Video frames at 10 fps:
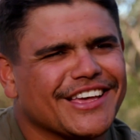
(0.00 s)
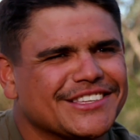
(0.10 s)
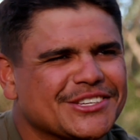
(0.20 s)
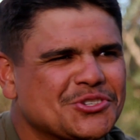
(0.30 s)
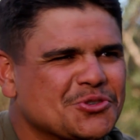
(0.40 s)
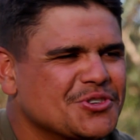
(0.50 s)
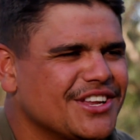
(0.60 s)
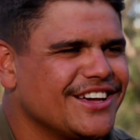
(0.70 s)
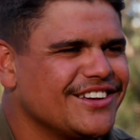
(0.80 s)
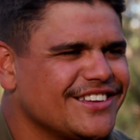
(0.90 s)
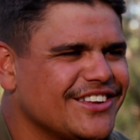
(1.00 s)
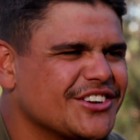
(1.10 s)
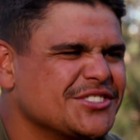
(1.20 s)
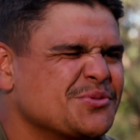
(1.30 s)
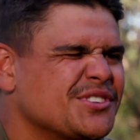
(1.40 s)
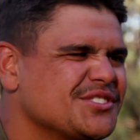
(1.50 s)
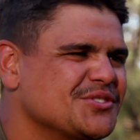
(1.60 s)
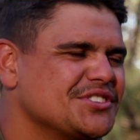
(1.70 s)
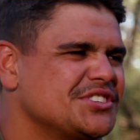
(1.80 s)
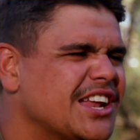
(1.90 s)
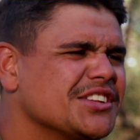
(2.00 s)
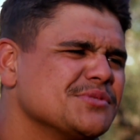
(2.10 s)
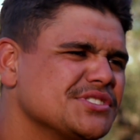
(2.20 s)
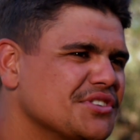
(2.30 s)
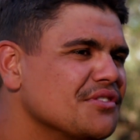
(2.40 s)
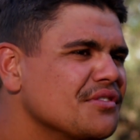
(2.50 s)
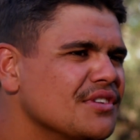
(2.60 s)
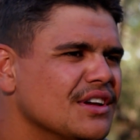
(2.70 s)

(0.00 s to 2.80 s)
I guess, a chore now. Like I just want to sort of challenge myself.